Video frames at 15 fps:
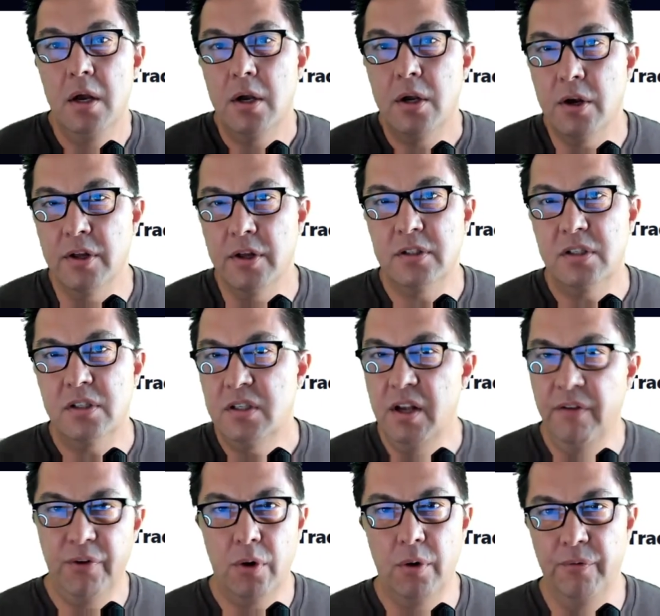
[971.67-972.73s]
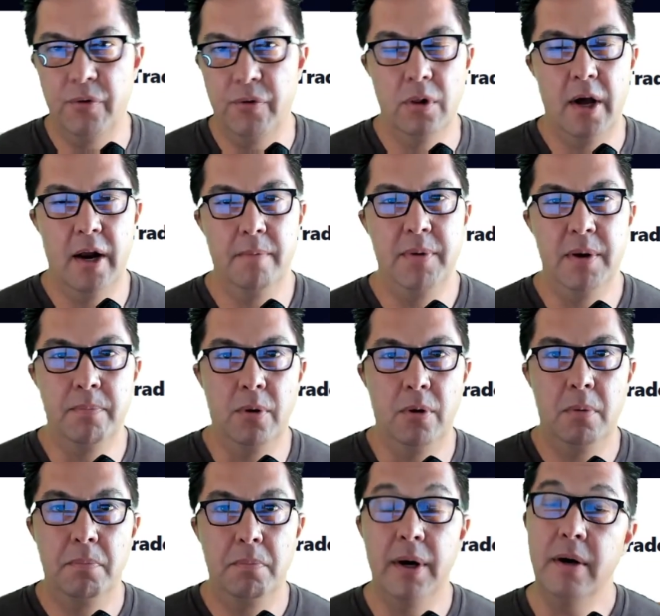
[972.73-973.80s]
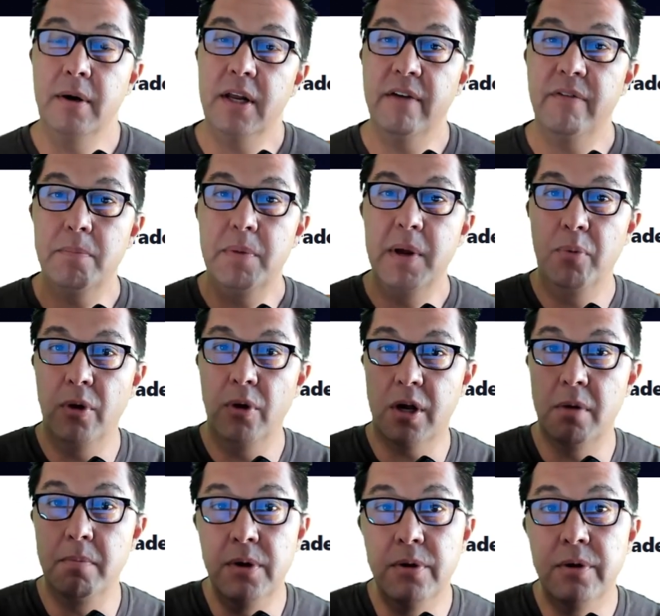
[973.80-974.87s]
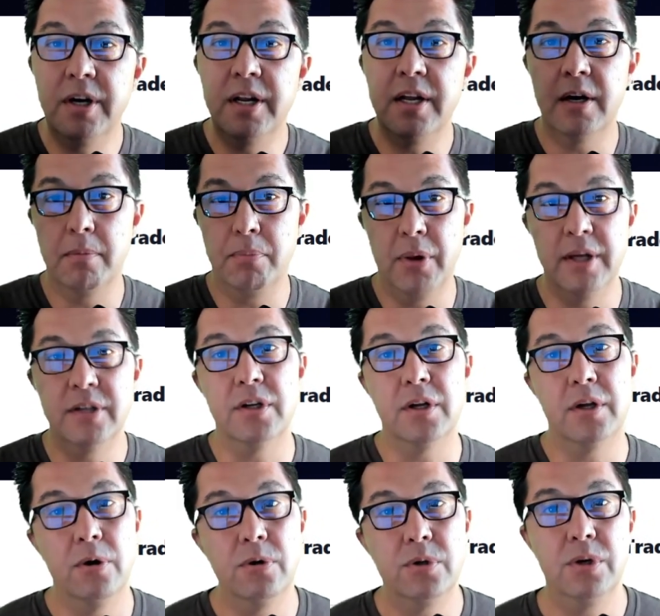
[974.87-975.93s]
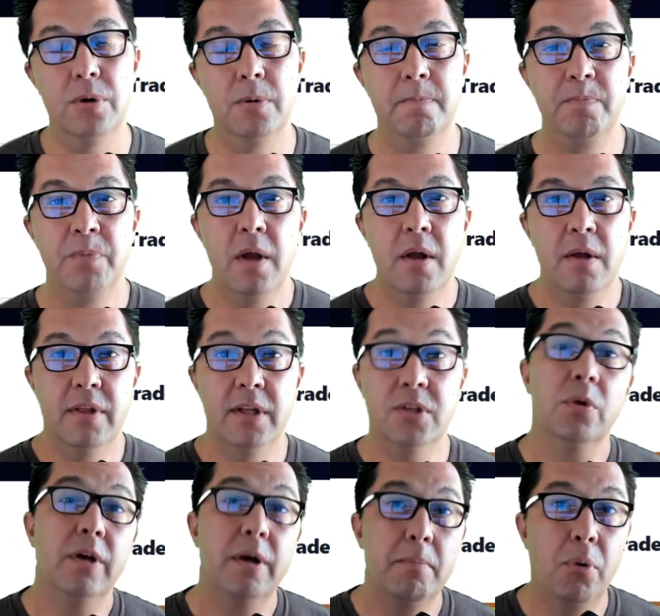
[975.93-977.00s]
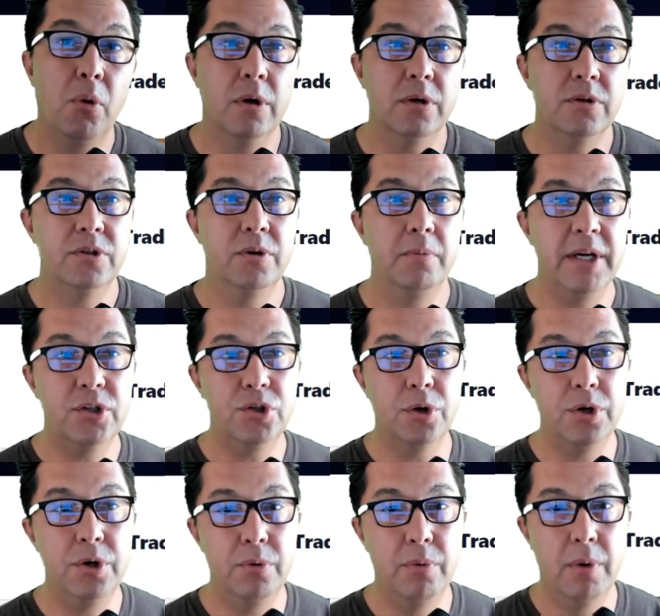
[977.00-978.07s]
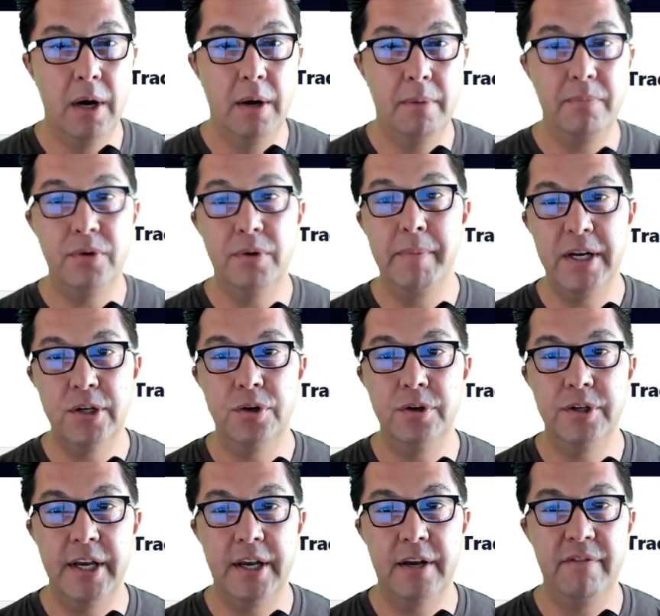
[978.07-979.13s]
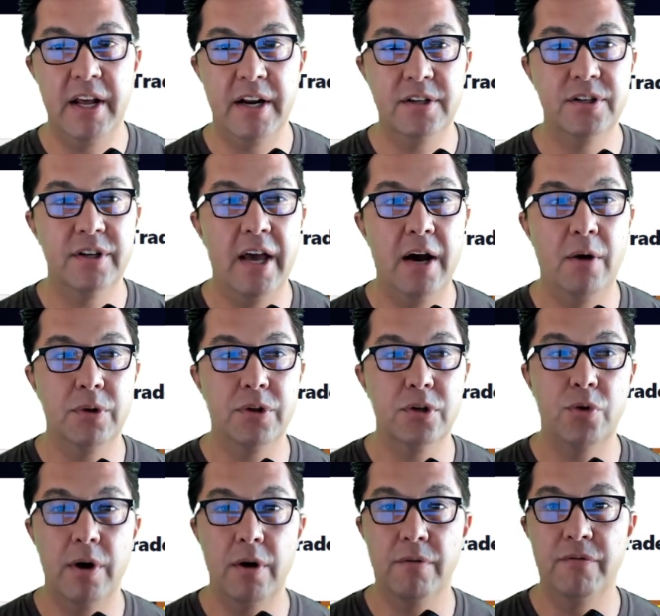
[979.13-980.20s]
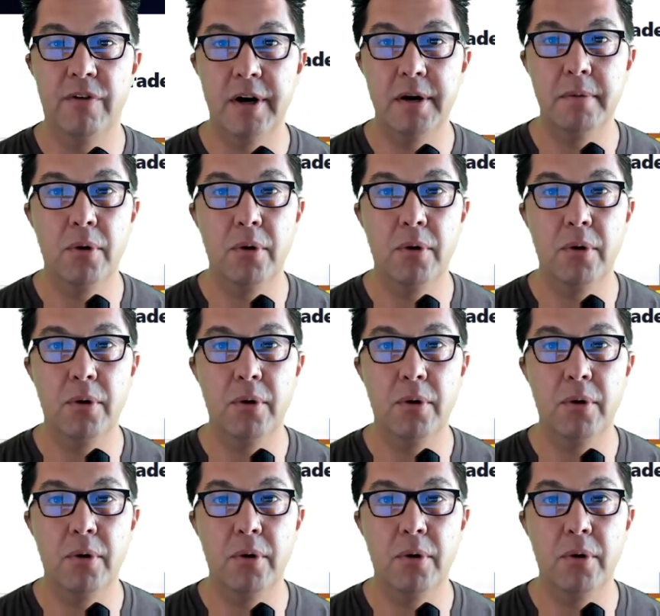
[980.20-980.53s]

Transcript: That's difficult for a lot of people, but giving people a community and a place to go to, that's really important. So make sure you take advantage of that with the trader funding